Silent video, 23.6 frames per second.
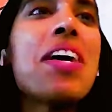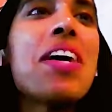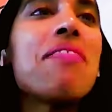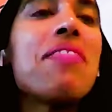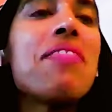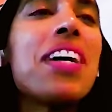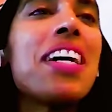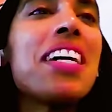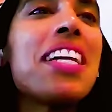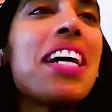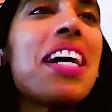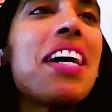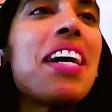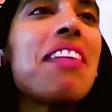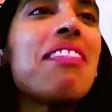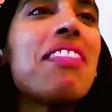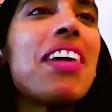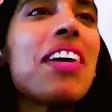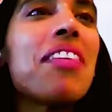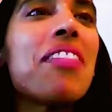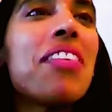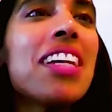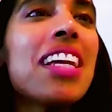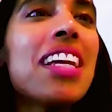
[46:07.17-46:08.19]
But
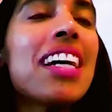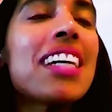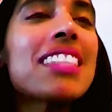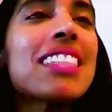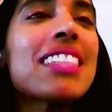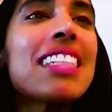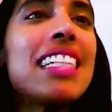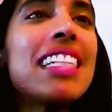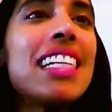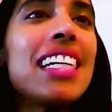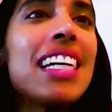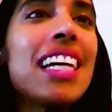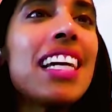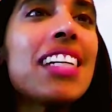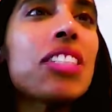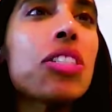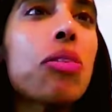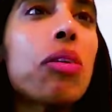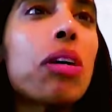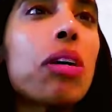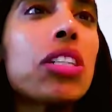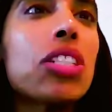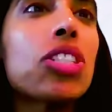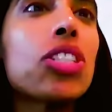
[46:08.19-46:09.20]
I want to ask Nike's
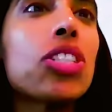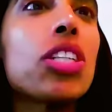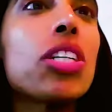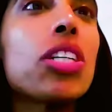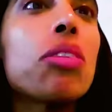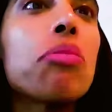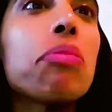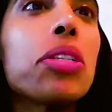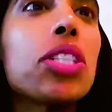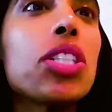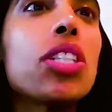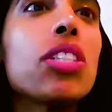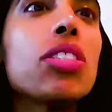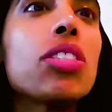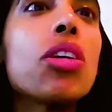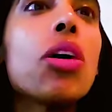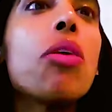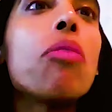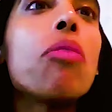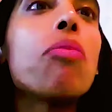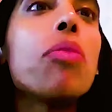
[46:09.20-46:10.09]
question, which is,